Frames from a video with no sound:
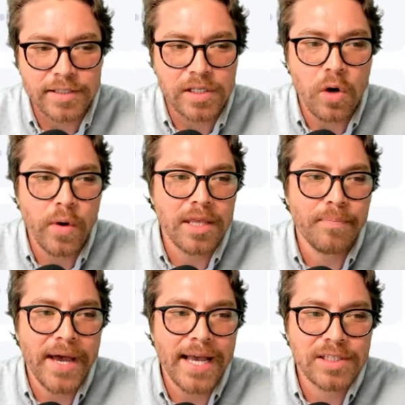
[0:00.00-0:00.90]
So, in the
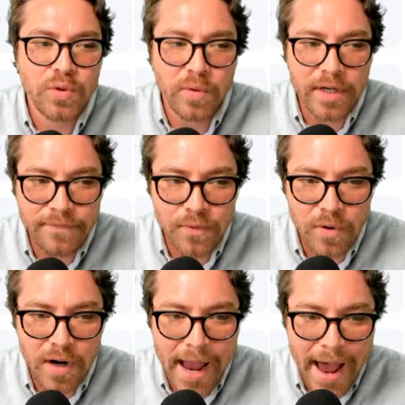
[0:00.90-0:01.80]
past
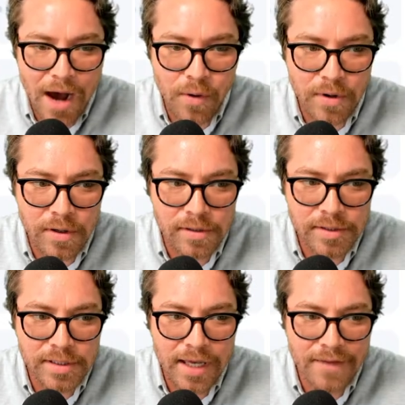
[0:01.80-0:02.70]
24 hours,